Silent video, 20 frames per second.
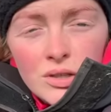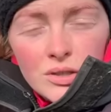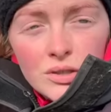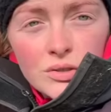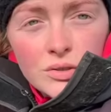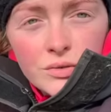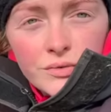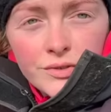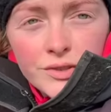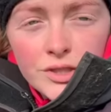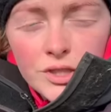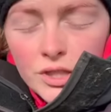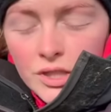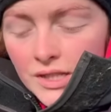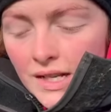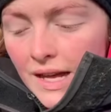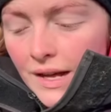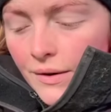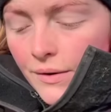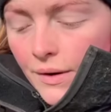So for
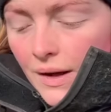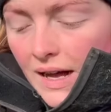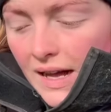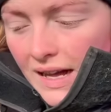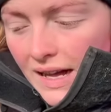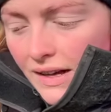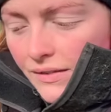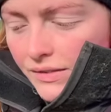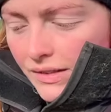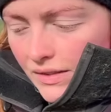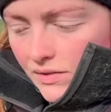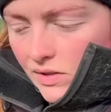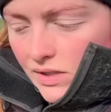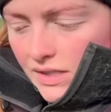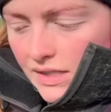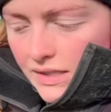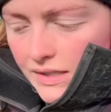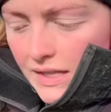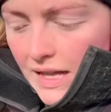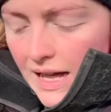just now, I have given
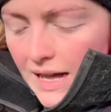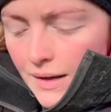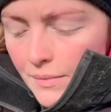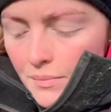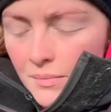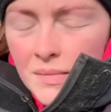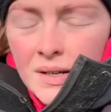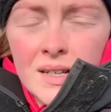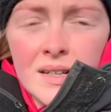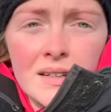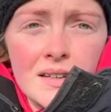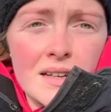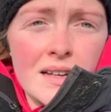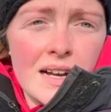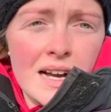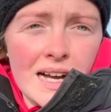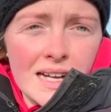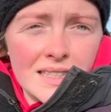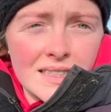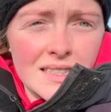this lamb
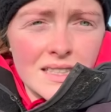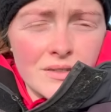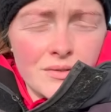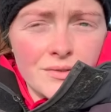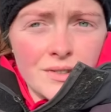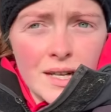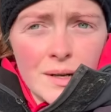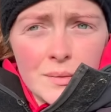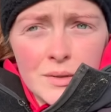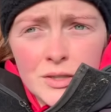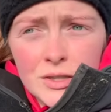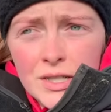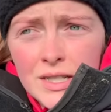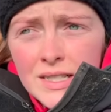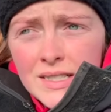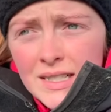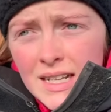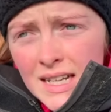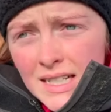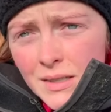
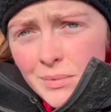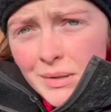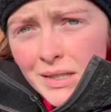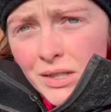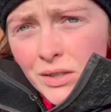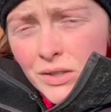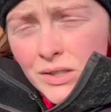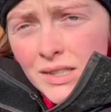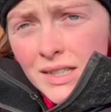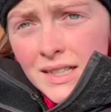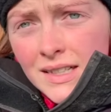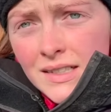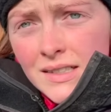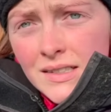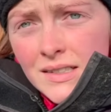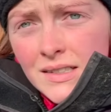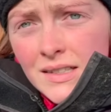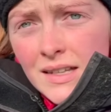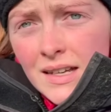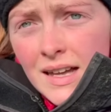anti-inflammatories,
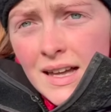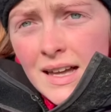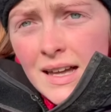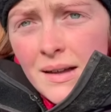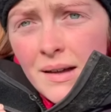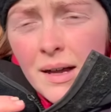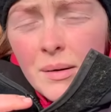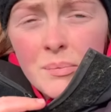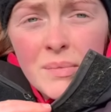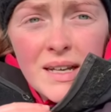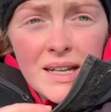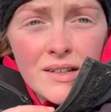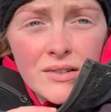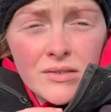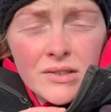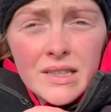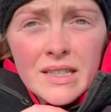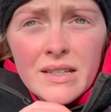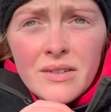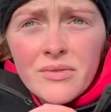antibiotics and pain
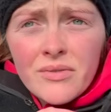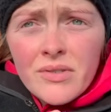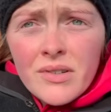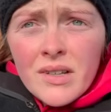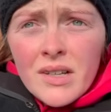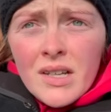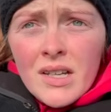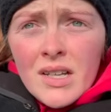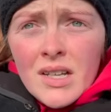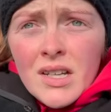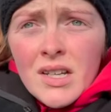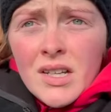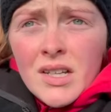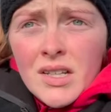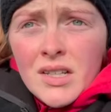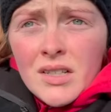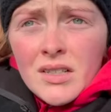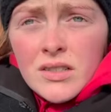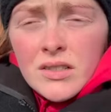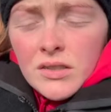relief
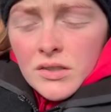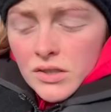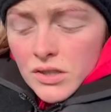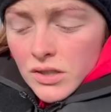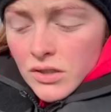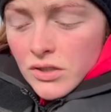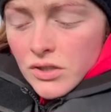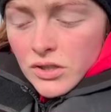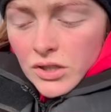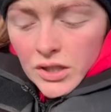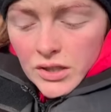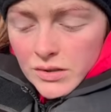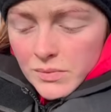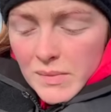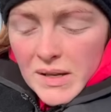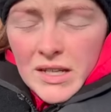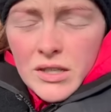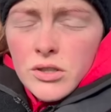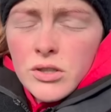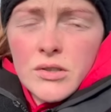to just
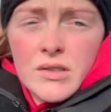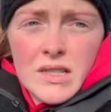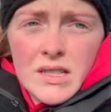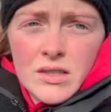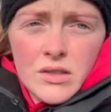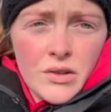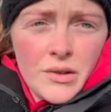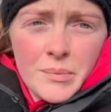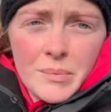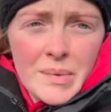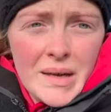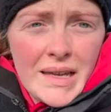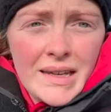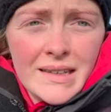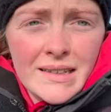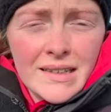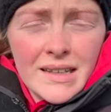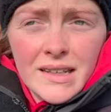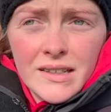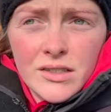make sure that he's not in
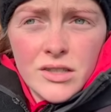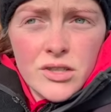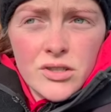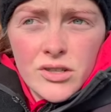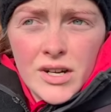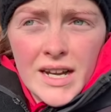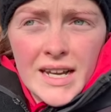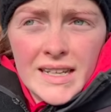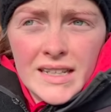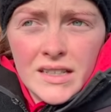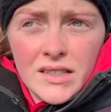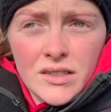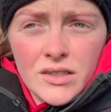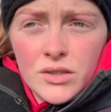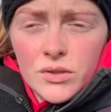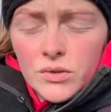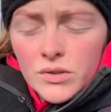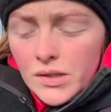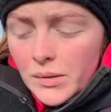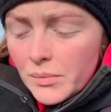pain and to try and
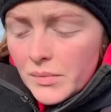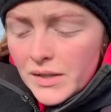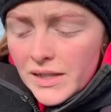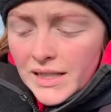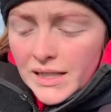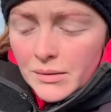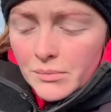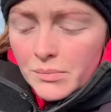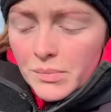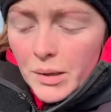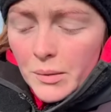do something.